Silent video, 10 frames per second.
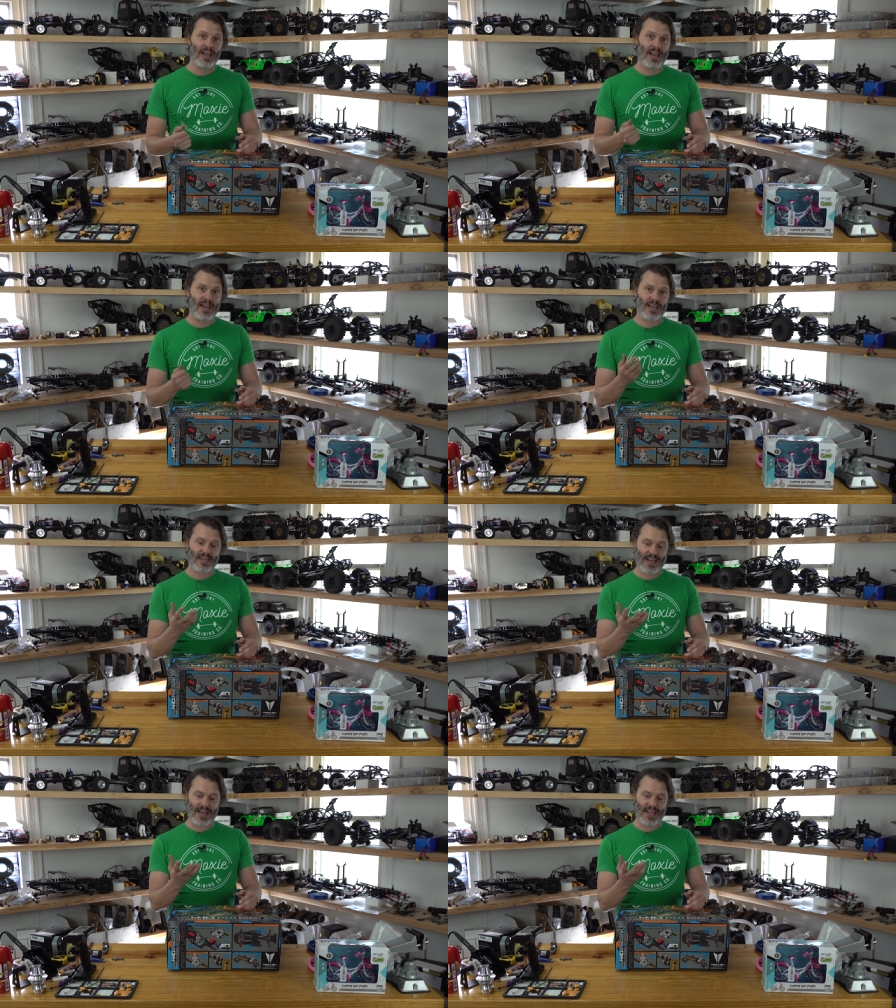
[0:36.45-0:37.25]

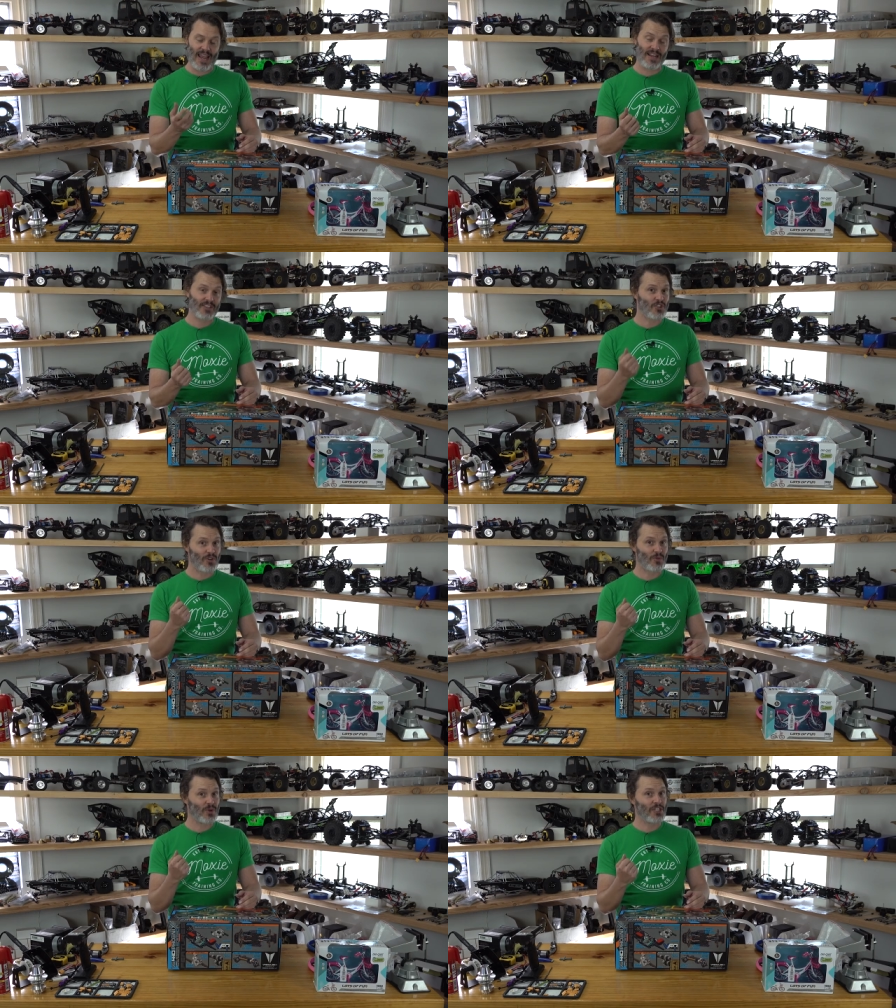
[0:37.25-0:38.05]
and I can't
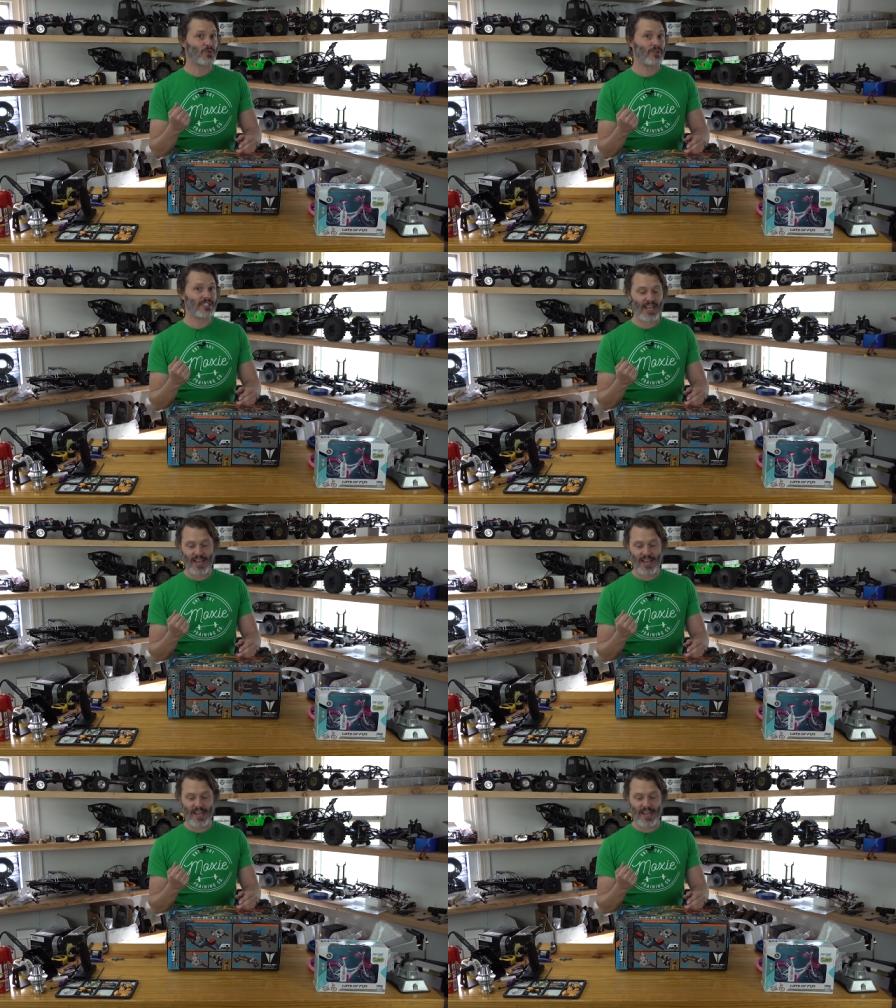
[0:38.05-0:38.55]
turn a wrench with this